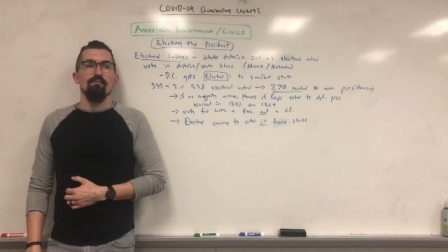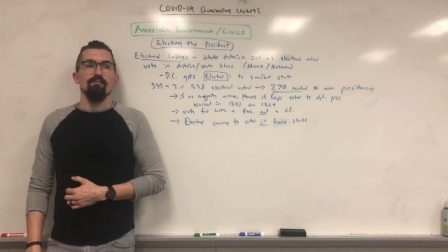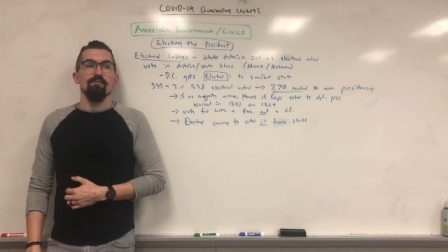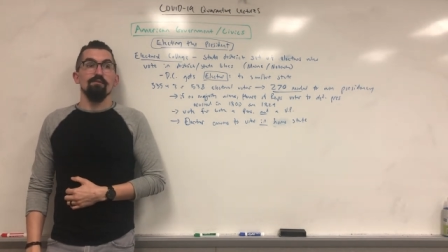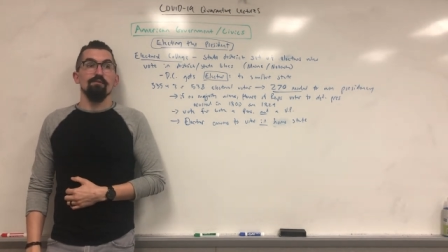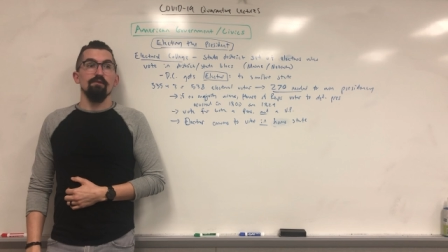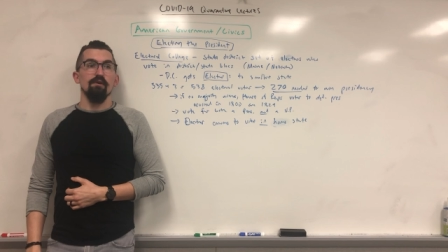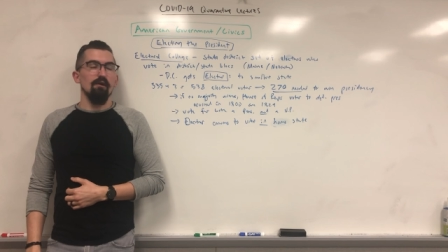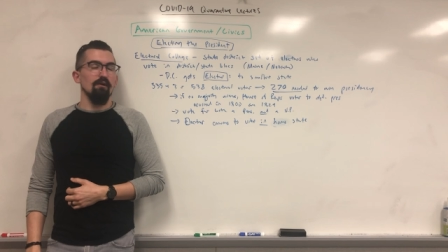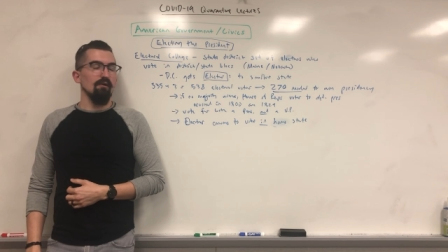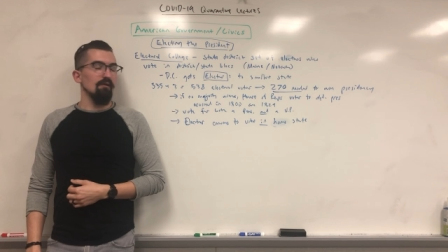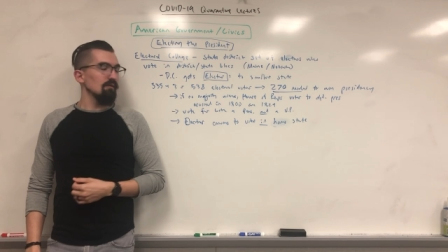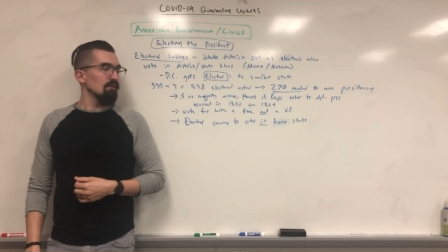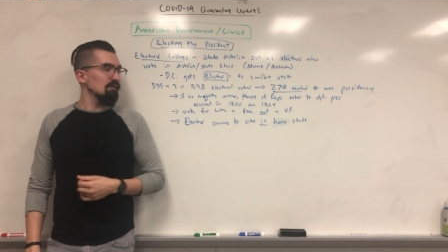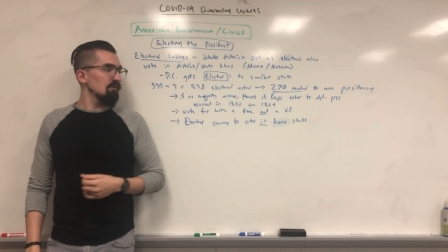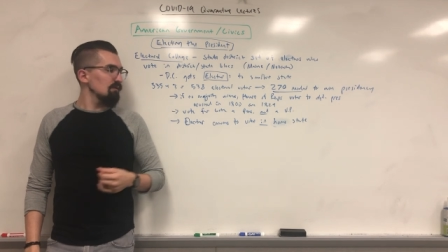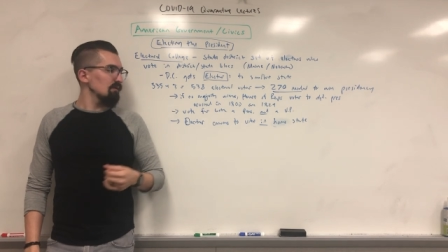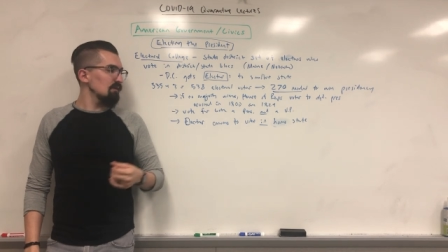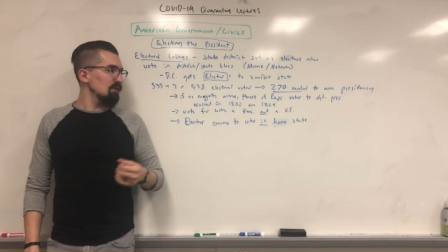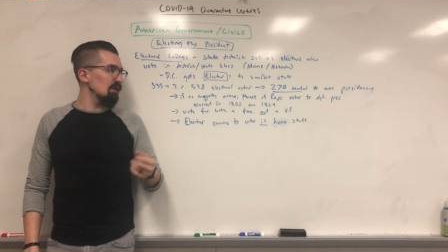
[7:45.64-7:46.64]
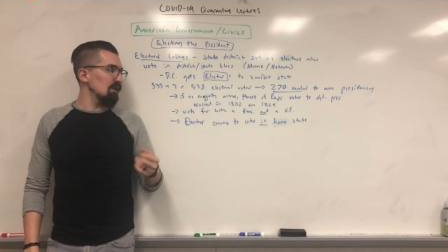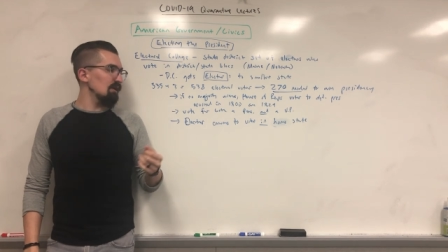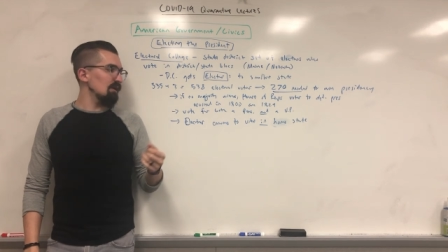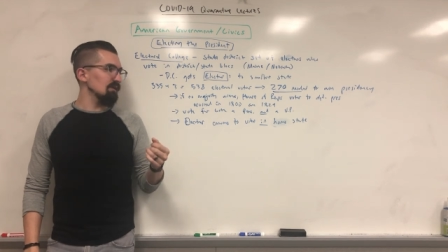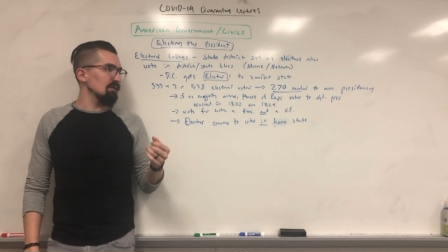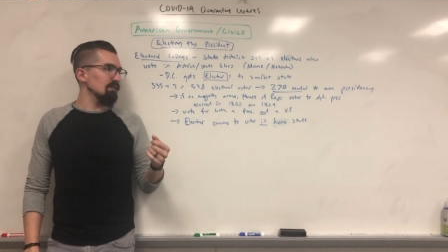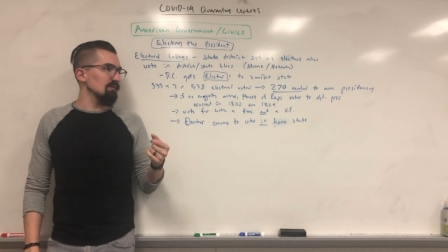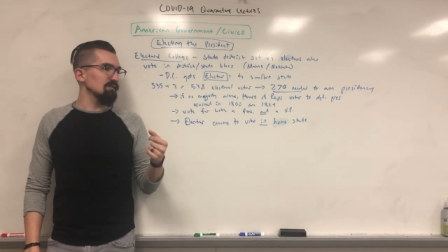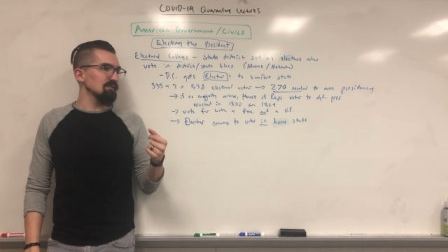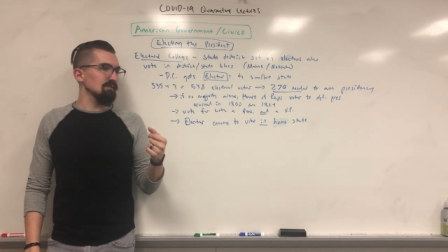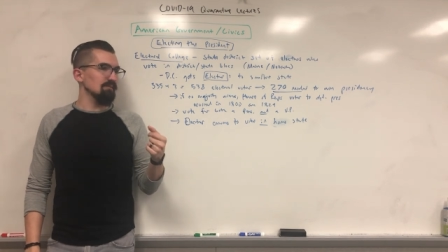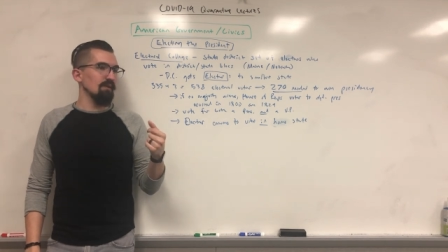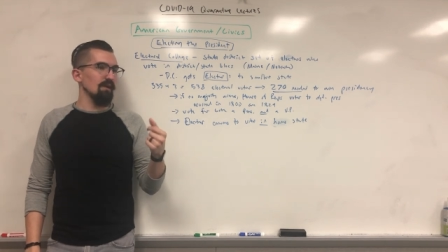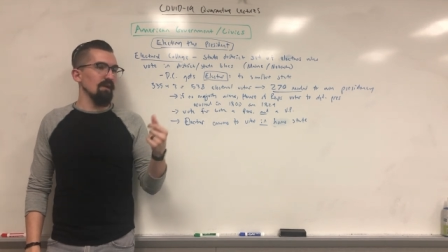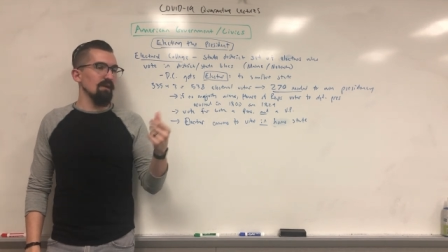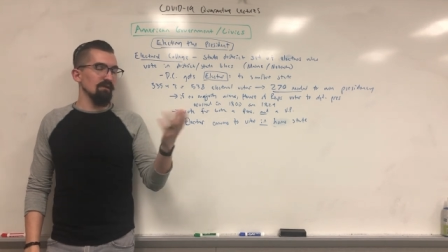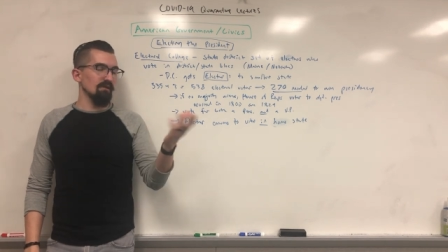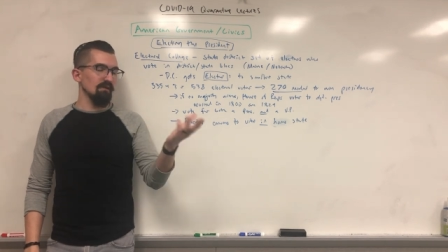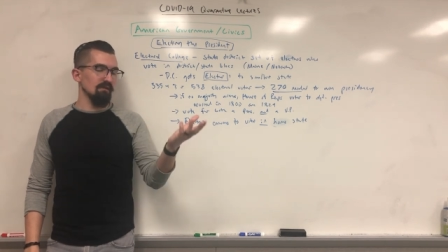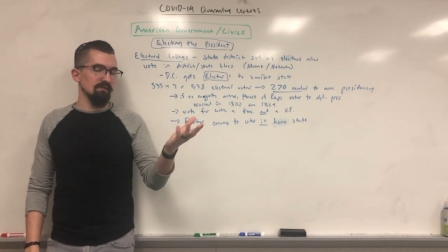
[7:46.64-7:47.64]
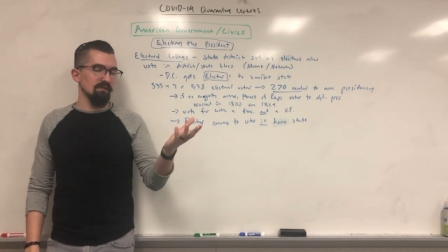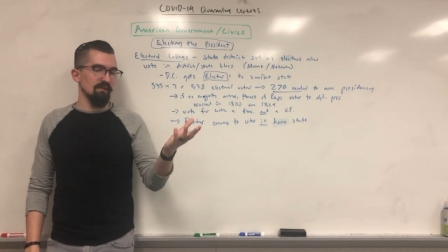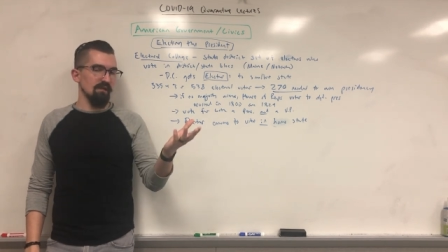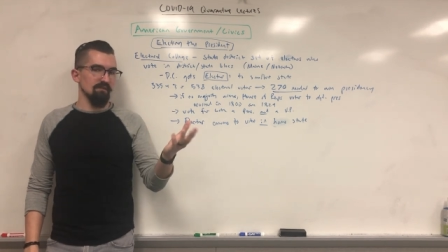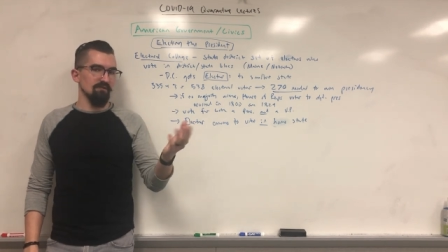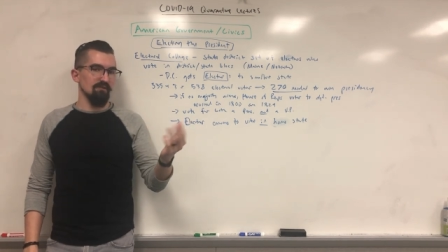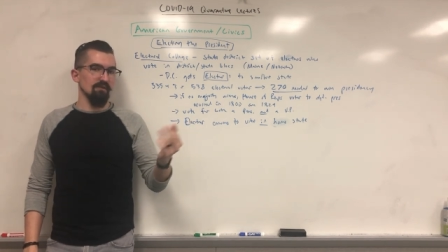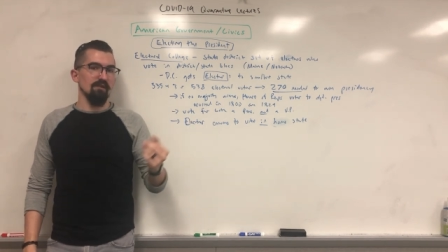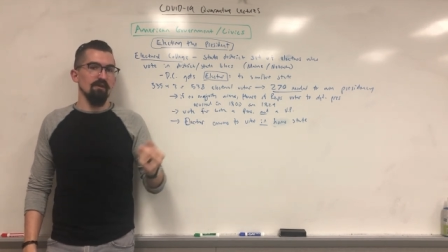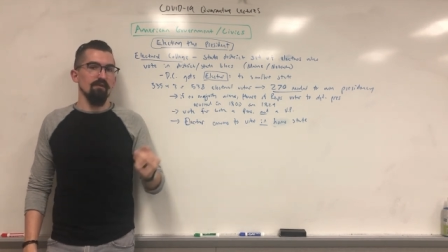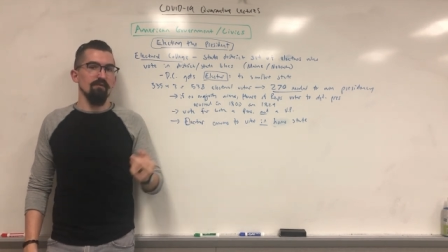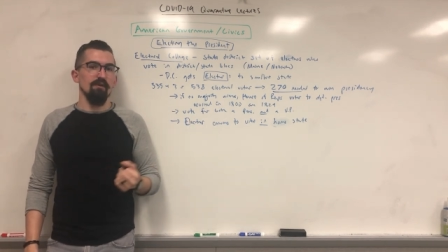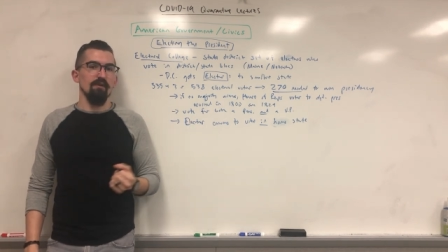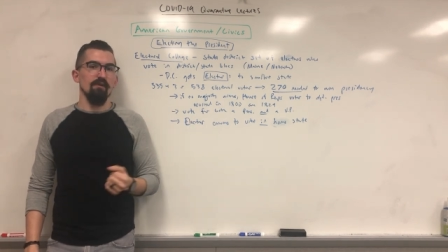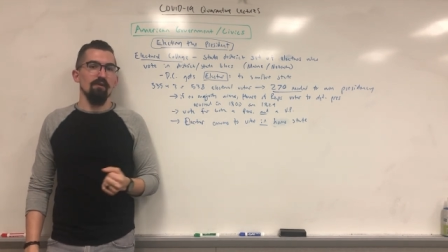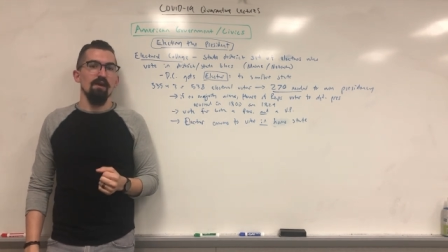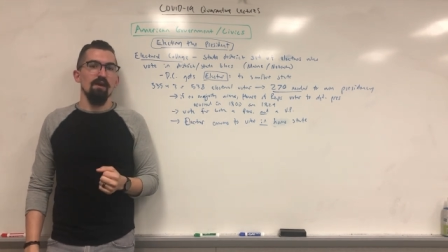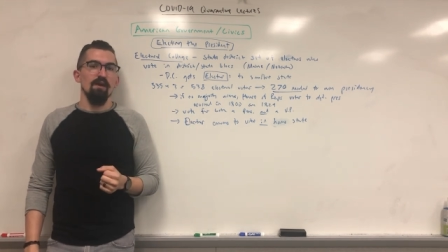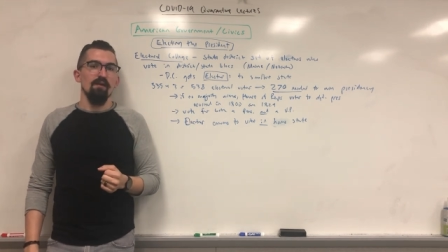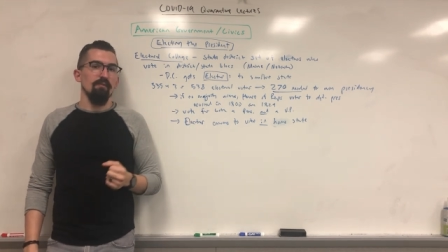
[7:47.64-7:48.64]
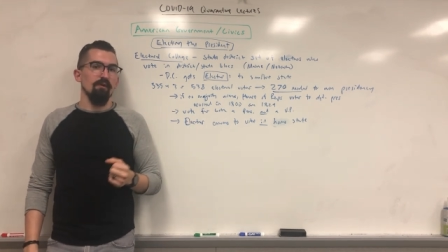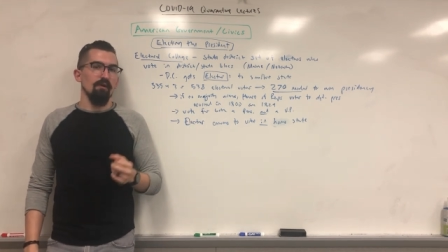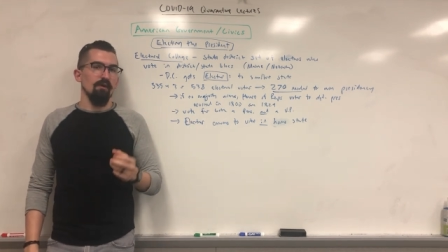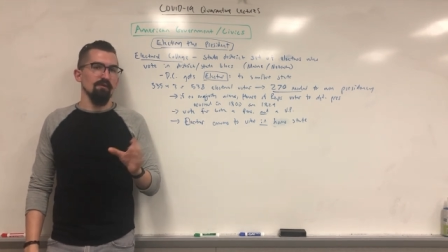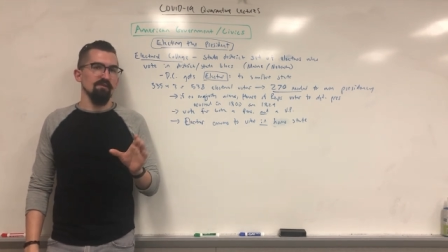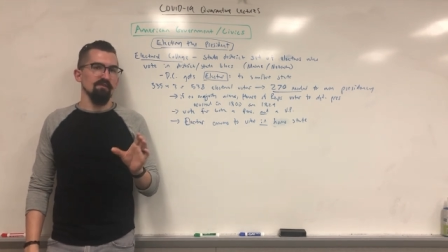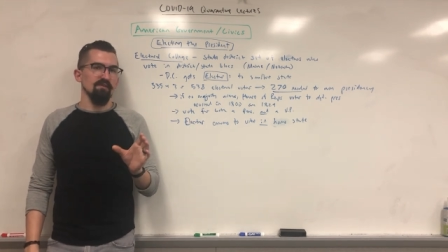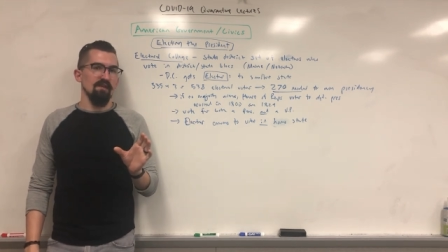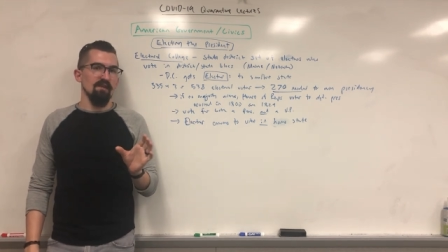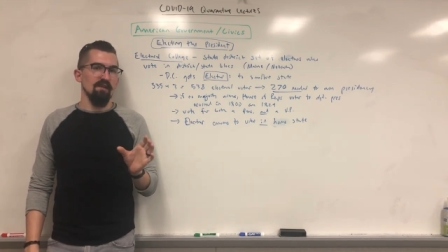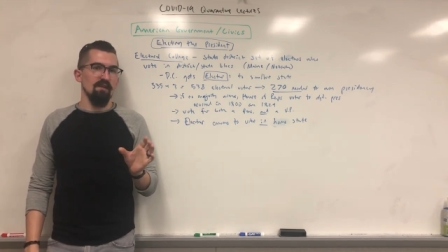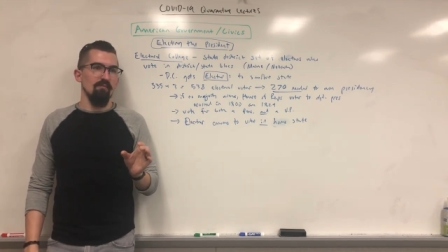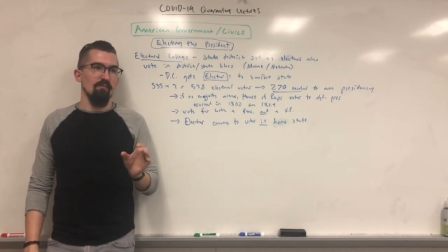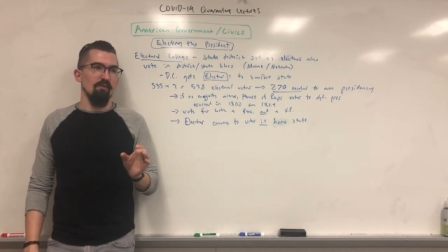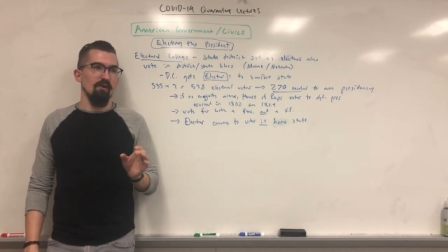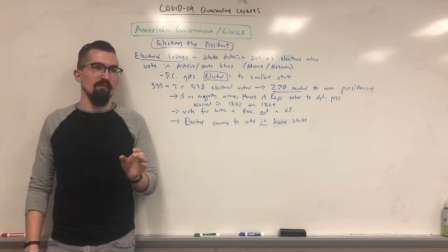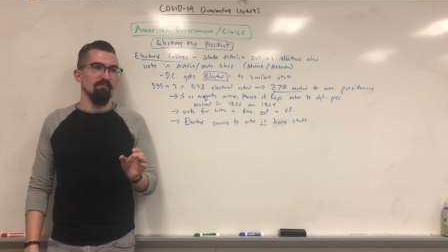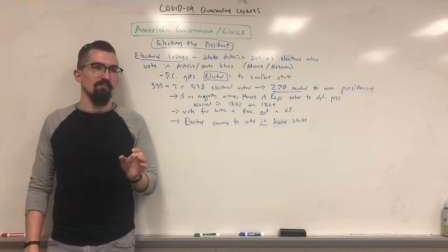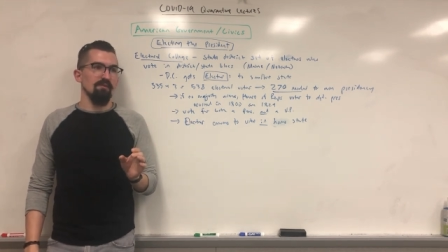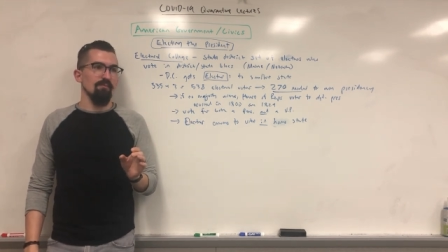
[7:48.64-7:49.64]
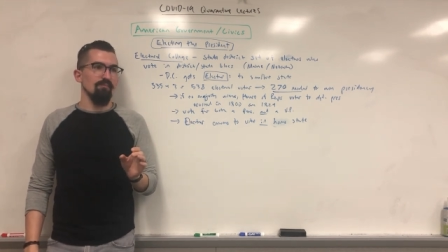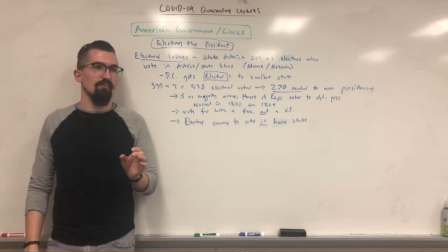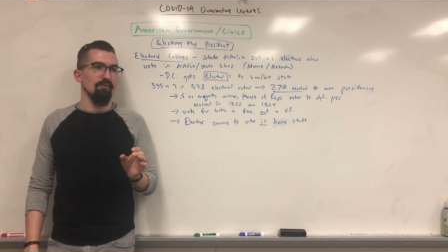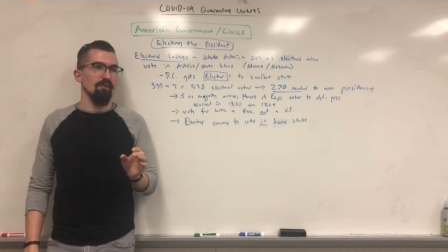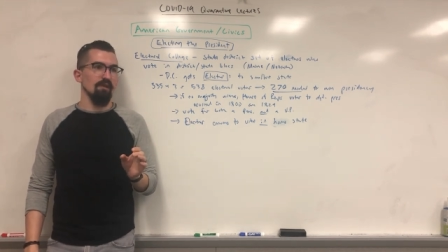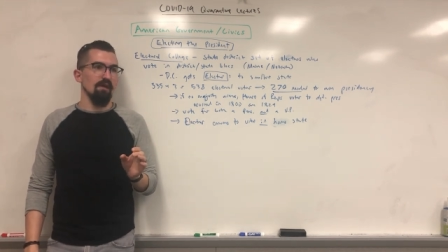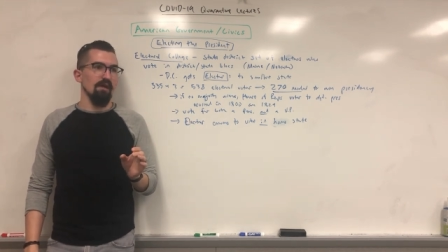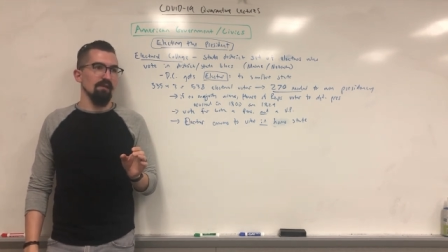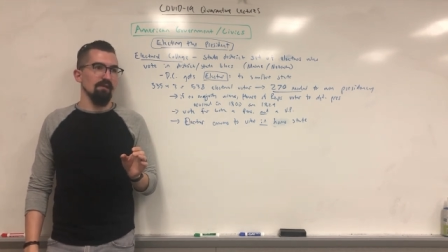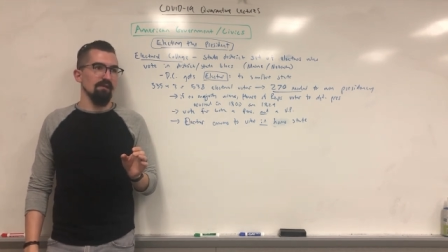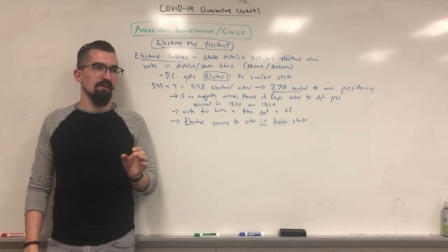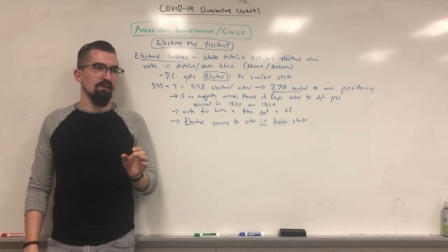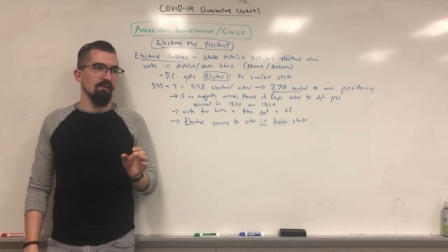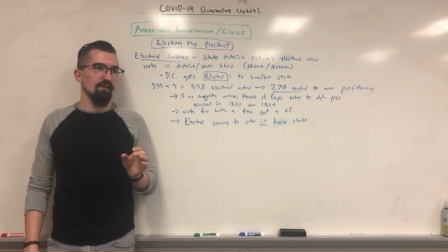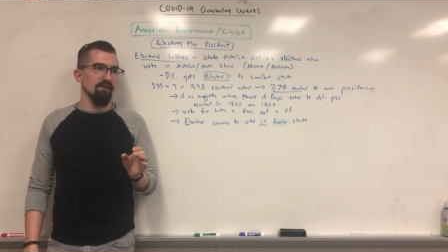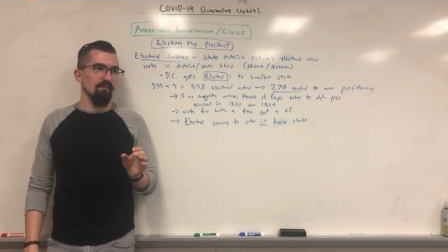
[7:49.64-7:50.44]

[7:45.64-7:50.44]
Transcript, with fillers: So it was a pain to actually go there. But also they didn't want people like